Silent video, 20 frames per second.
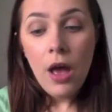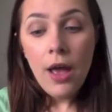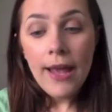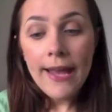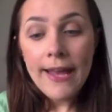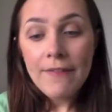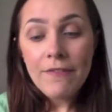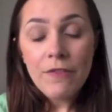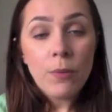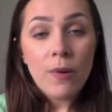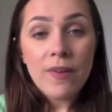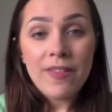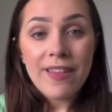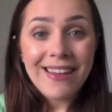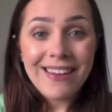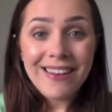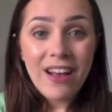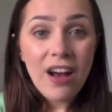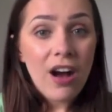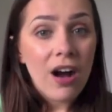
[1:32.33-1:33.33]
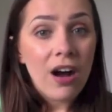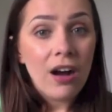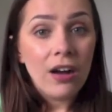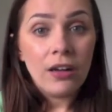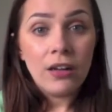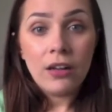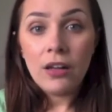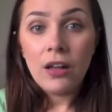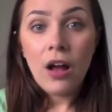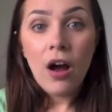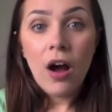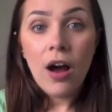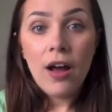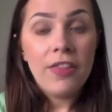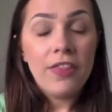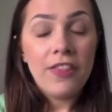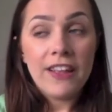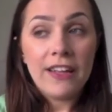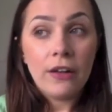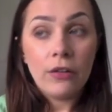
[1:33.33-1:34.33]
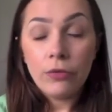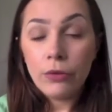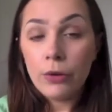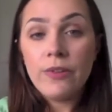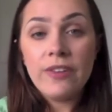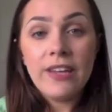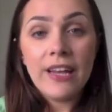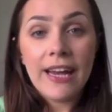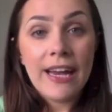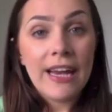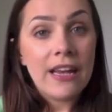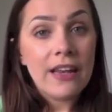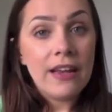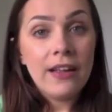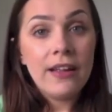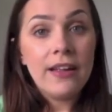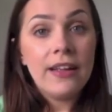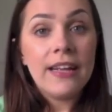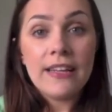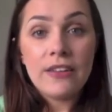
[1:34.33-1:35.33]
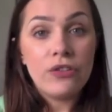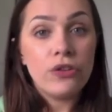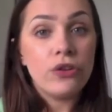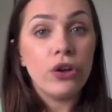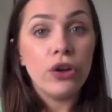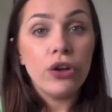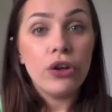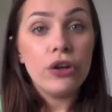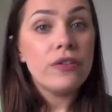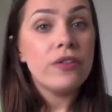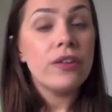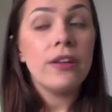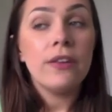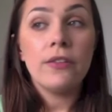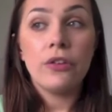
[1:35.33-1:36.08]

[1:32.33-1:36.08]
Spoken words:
Even when they're young, I think a routine is good.